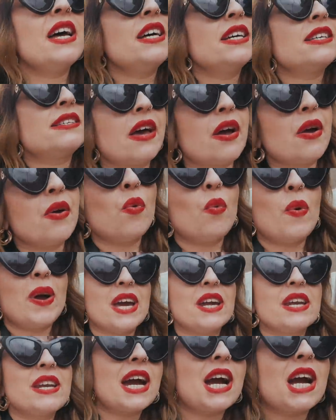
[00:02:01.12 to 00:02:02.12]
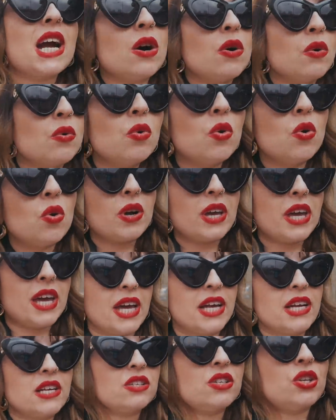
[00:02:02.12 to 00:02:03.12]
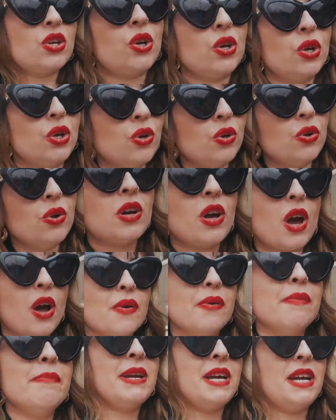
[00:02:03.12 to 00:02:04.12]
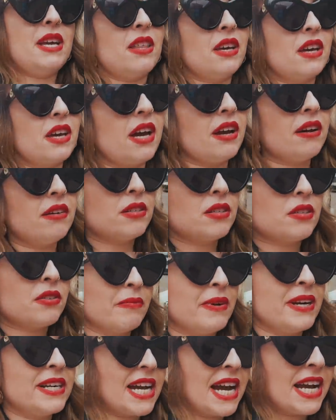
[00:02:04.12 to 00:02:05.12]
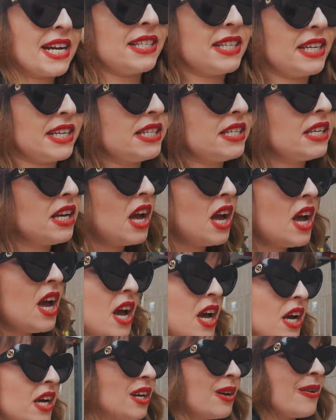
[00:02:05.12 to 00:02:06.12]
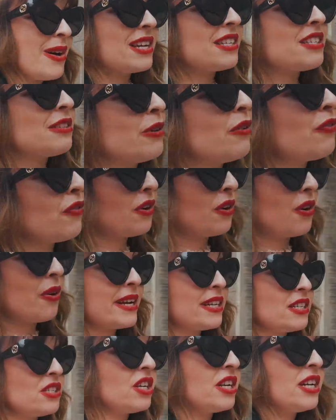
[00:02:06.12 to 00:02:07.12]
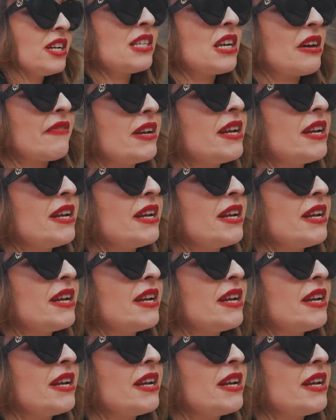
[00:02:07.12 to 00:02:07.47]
So we are now walking to go and meet the girls from Red Handed. I'm gonna ask them a few questions, have